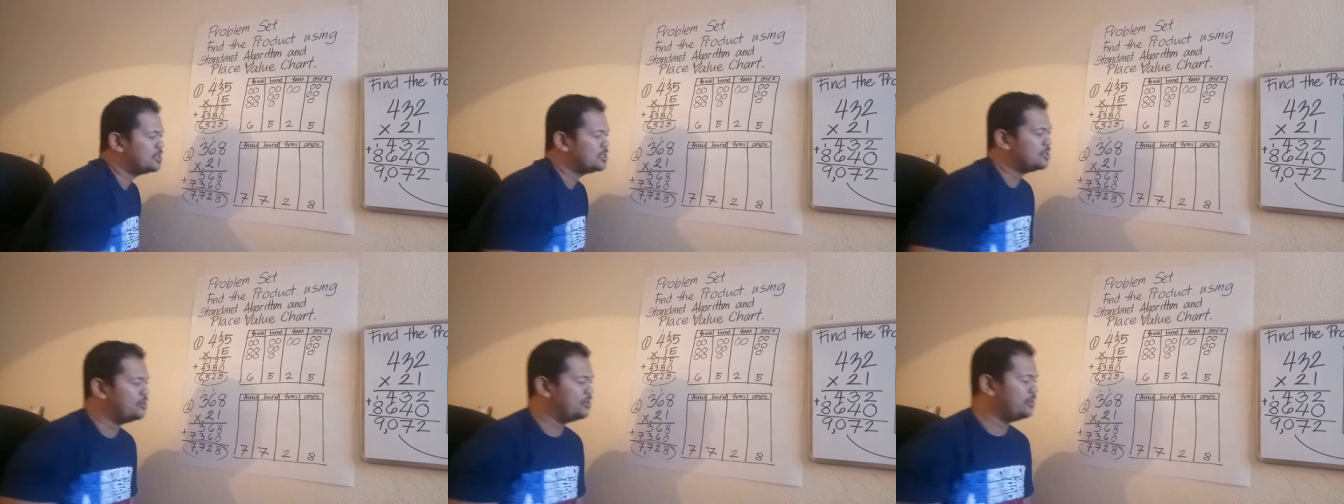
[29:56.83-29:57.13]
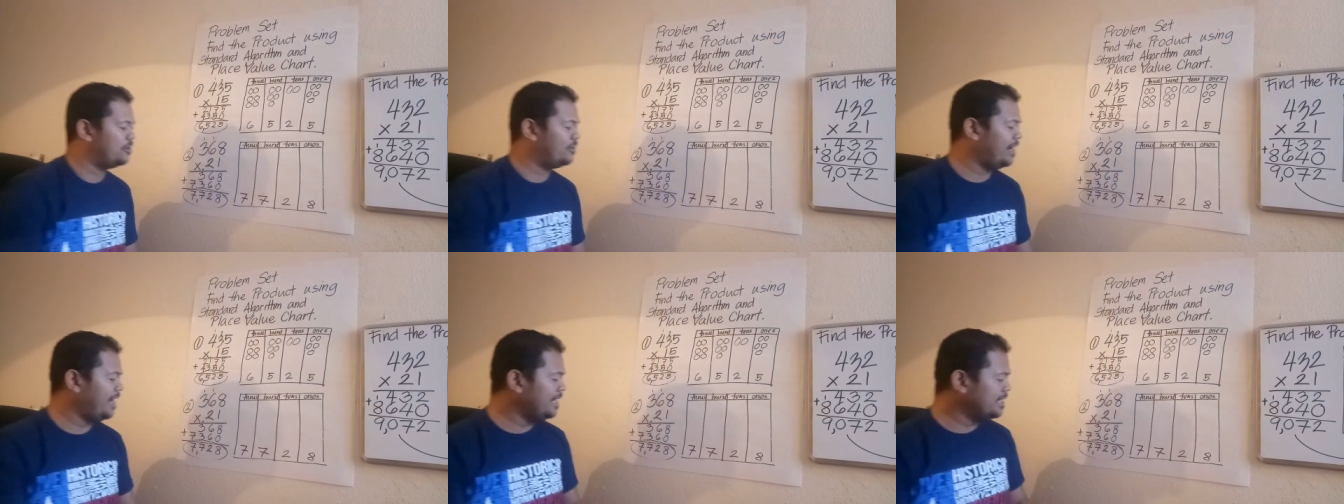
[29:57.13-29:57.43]
So
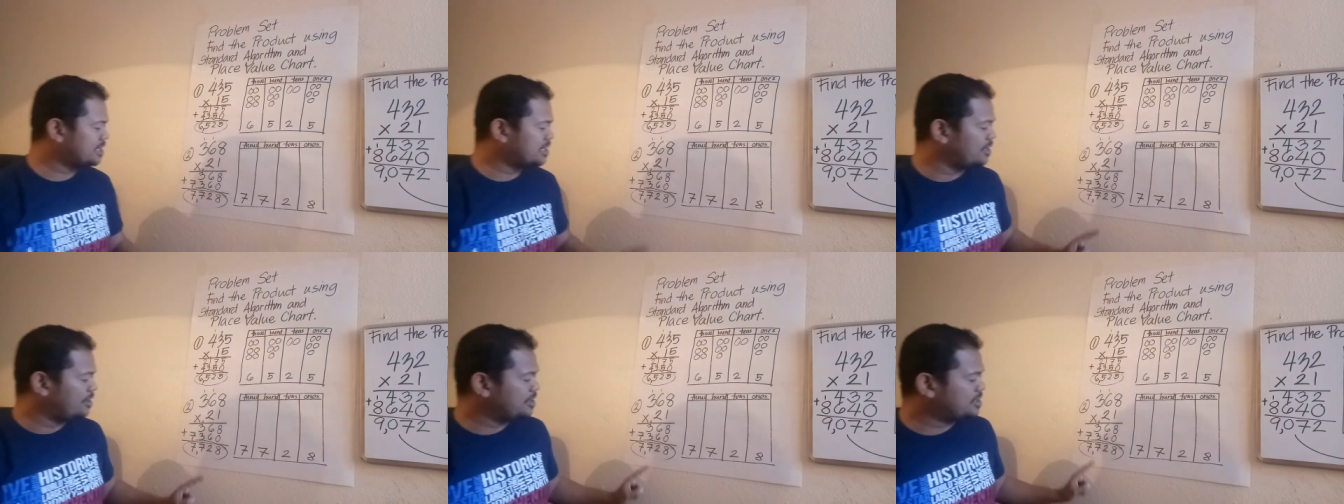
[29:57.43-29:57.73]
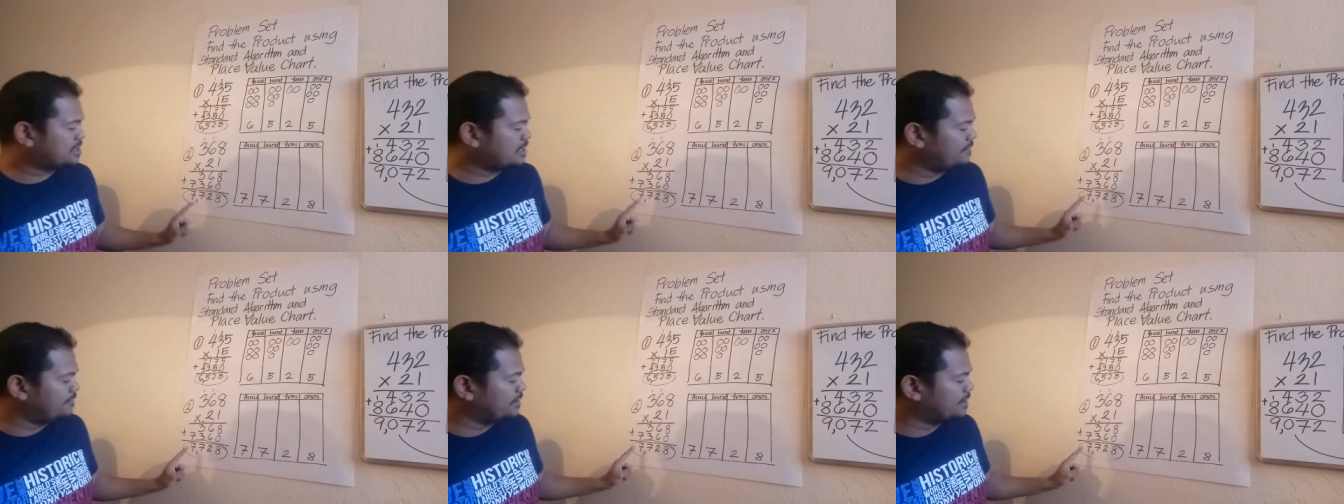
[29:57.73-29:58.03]
So your answer
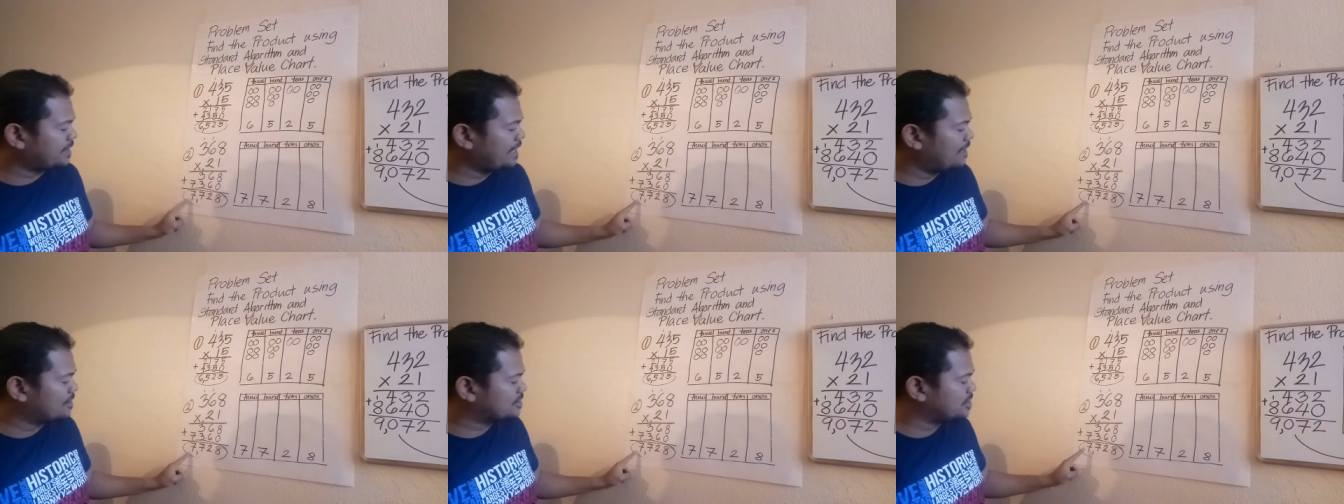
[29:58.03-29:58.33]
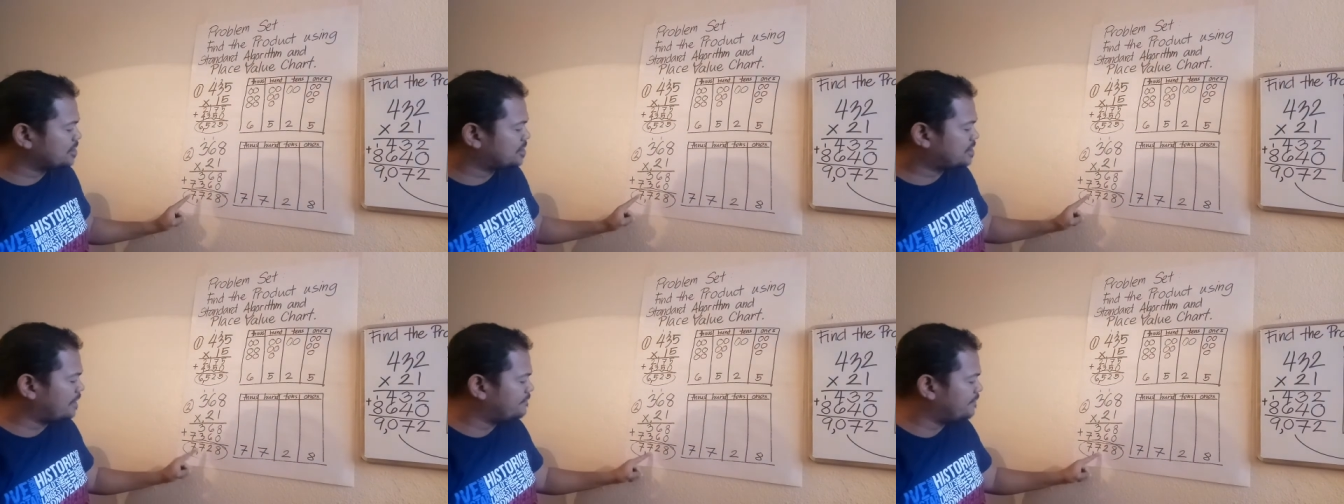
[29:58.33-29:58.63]
is
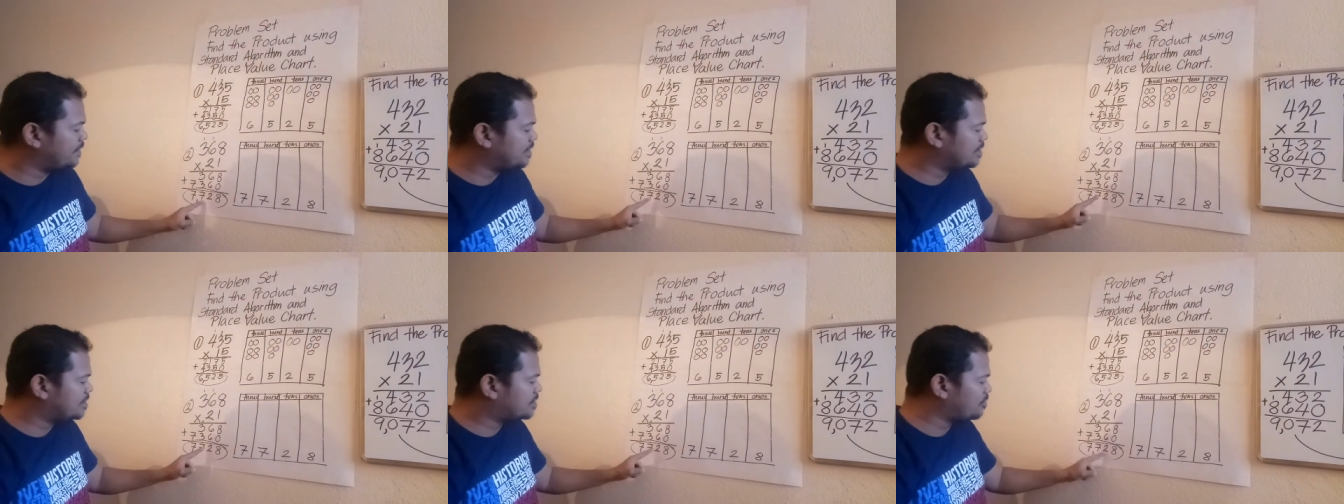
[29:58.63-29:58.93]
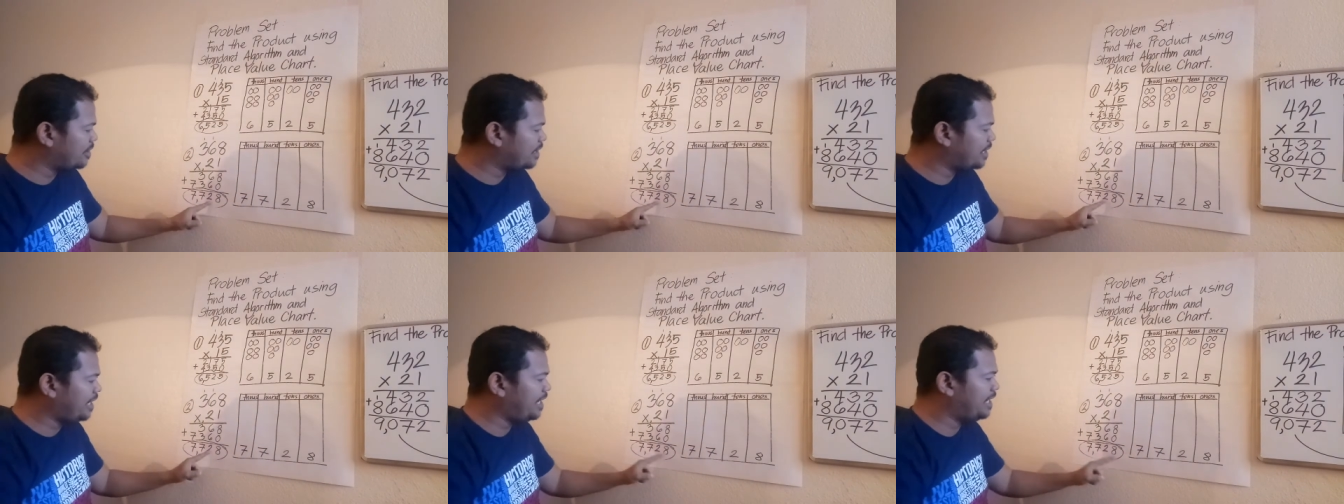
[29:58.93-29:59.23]

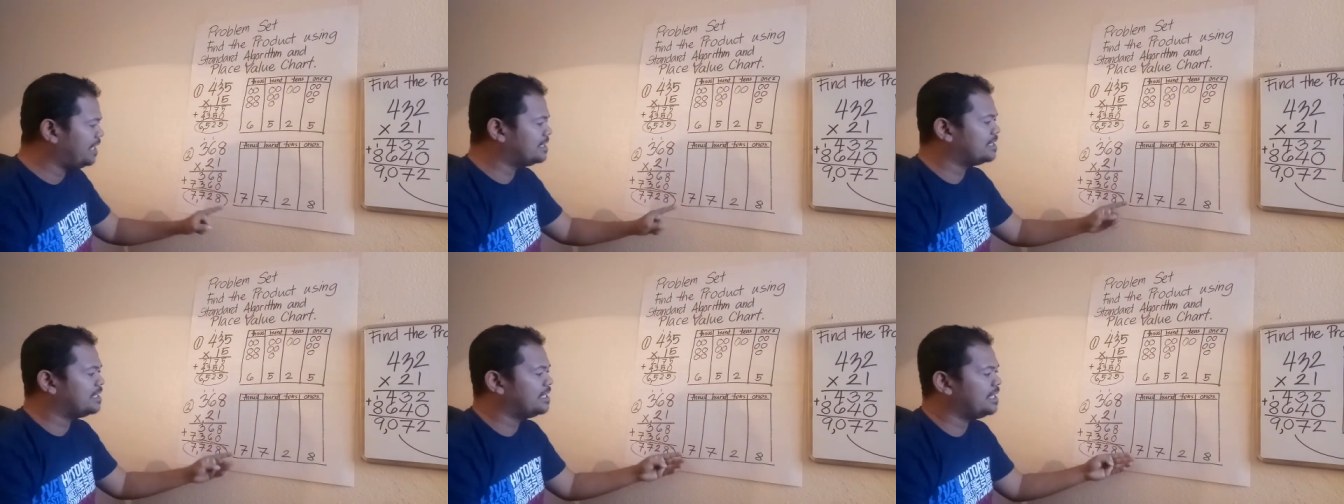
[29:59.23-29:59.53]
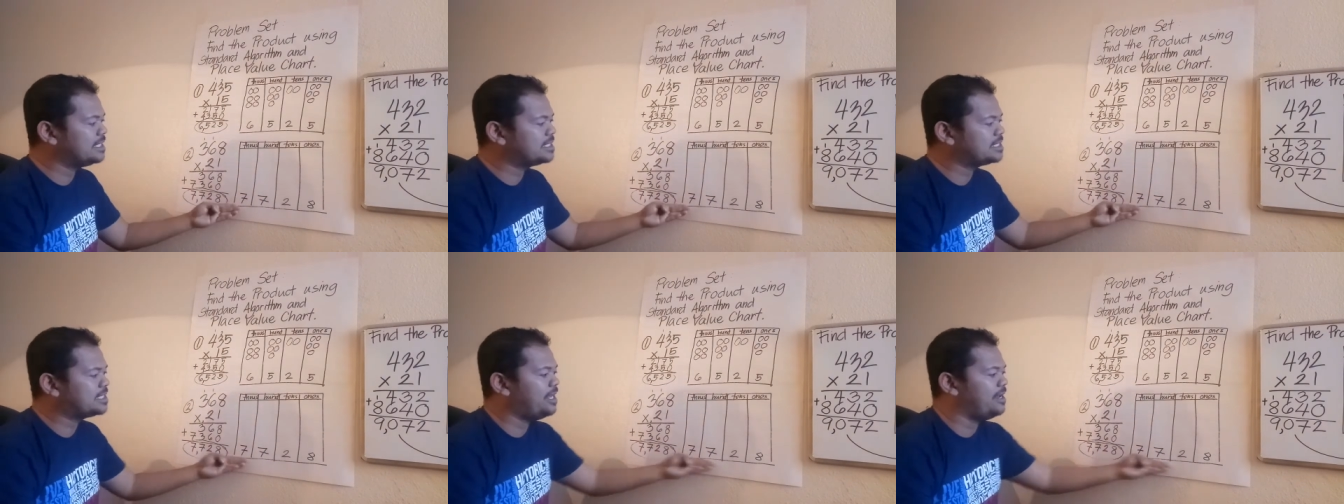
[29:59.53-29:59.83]
7,728.
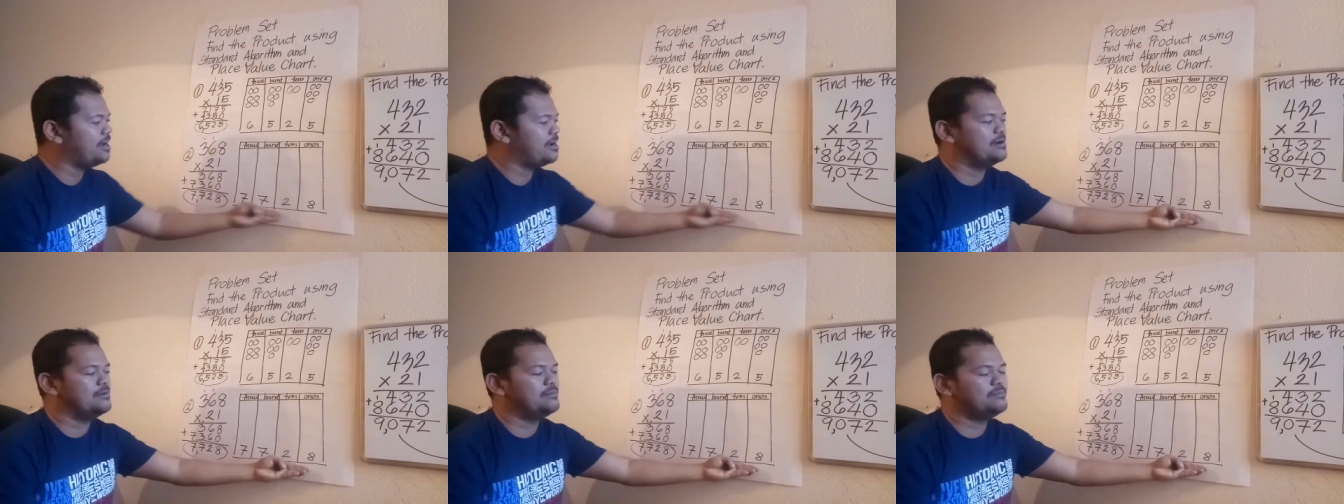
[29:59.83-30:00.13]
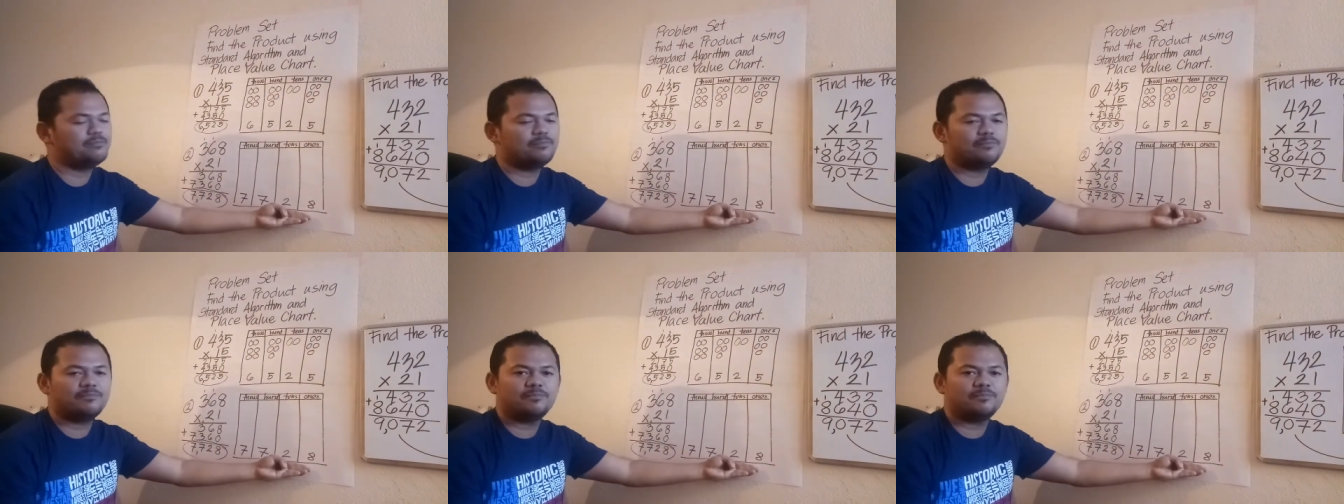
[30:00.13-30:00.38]
It's here.